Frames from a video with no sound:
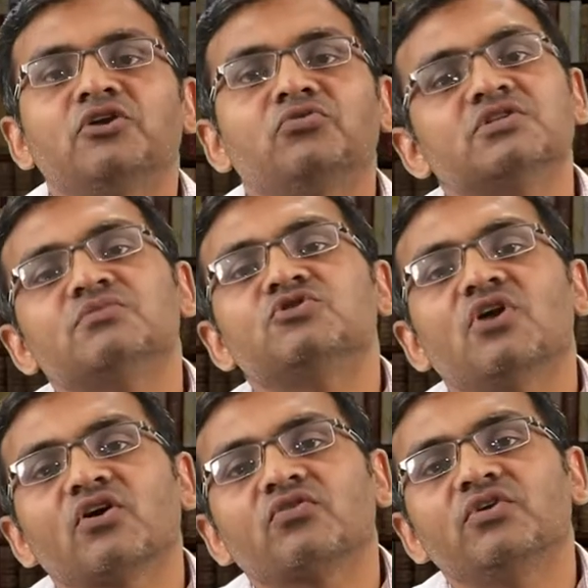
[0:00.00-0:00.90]
and tourism
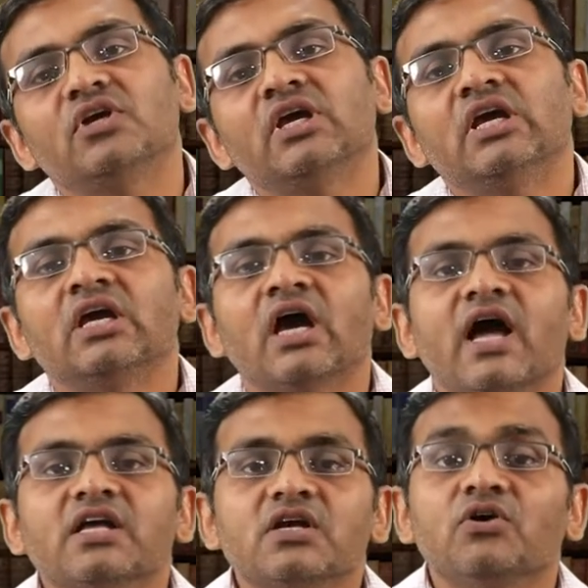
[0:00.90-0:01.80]
geography.
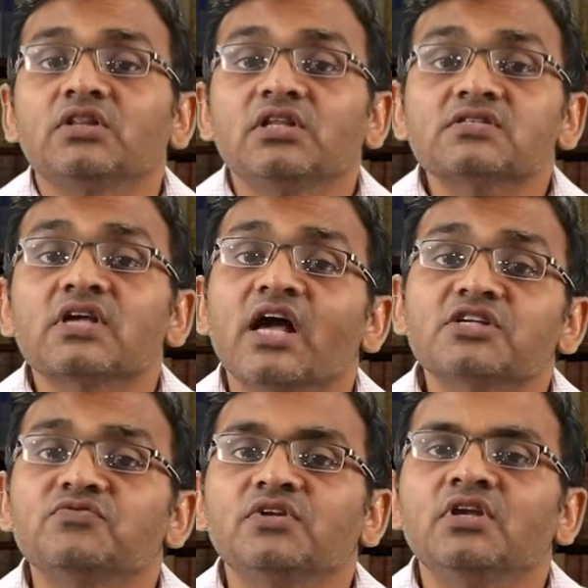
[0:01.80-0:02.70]
Has, this
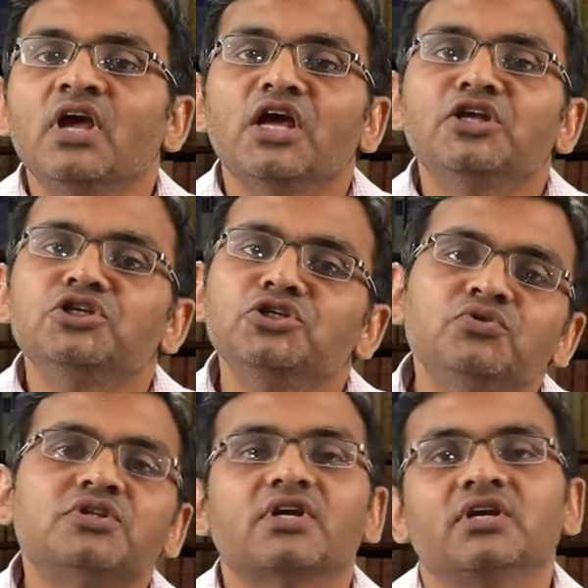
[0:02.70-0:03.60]
has been a
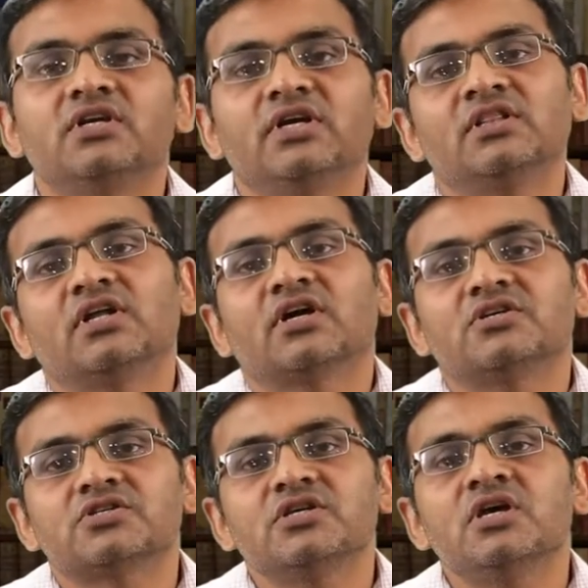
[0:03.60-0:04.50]
new trend in the
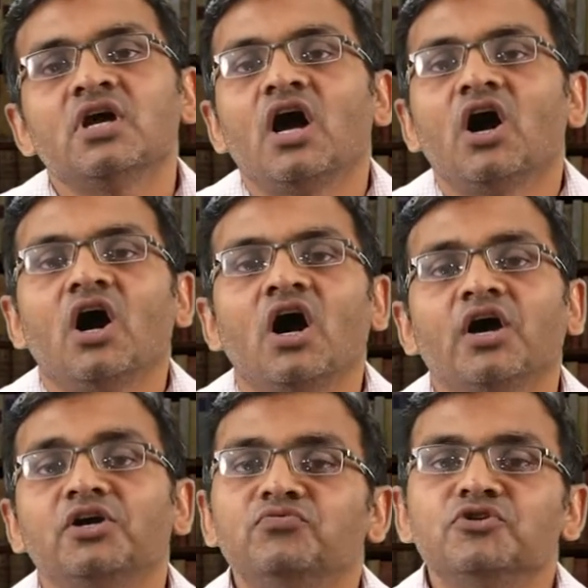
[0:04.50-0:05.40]
country
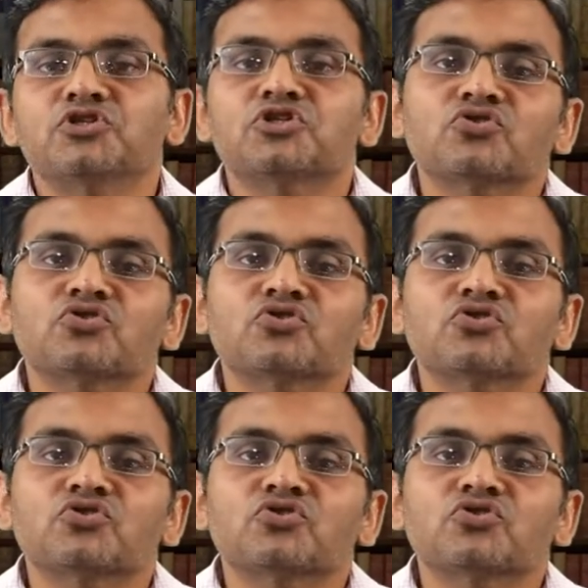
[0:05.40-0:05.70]
uh, in which